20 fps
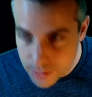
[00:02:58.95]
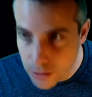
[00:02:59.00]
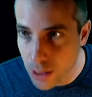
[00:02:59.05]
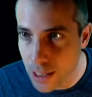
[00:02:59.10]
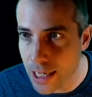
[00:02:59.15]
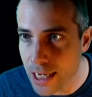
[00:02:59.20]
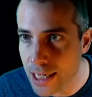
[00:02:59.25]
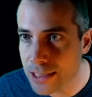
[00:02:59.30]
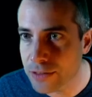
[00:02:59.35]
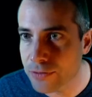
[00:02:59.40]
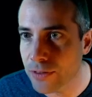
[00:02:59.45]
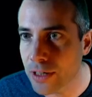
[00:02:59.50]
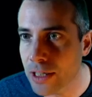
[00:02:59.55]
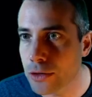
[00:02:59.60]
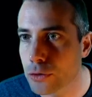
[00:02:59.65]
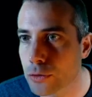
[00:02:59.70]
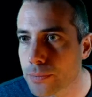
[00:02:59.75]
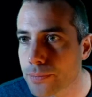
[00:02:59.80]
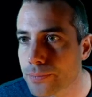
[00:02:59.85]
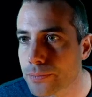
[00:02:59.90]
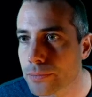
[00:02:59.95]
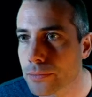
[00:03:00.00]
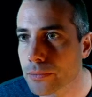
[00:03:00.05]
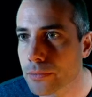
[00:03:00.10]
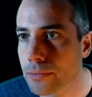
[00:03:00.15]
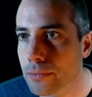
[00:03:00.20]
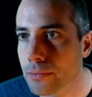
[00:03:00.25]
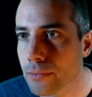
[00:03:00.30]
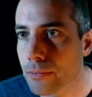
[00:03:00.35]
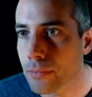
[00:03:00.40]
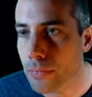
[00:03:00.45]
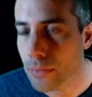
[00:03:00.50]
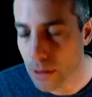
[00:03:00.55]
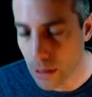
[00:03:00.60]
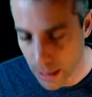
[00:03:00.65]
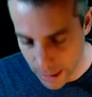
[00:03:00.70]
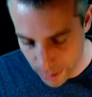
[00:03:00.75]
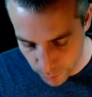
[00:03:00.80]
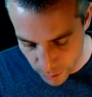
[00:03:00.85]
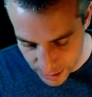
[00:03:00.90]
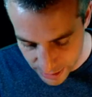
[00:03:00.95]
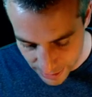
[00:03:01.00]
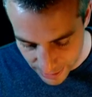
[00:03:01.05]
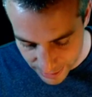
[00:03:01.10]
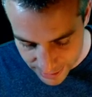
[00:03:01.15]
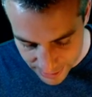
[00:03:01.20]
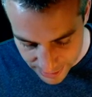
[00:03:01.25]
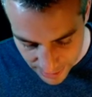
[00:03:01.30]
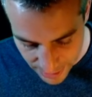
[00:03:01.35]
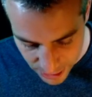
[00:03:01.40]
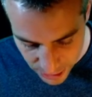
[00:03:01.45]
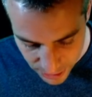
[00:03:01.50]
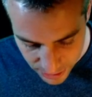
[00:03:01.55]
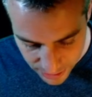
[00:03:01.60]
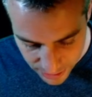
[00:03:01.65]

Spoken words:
the last value. I will exchange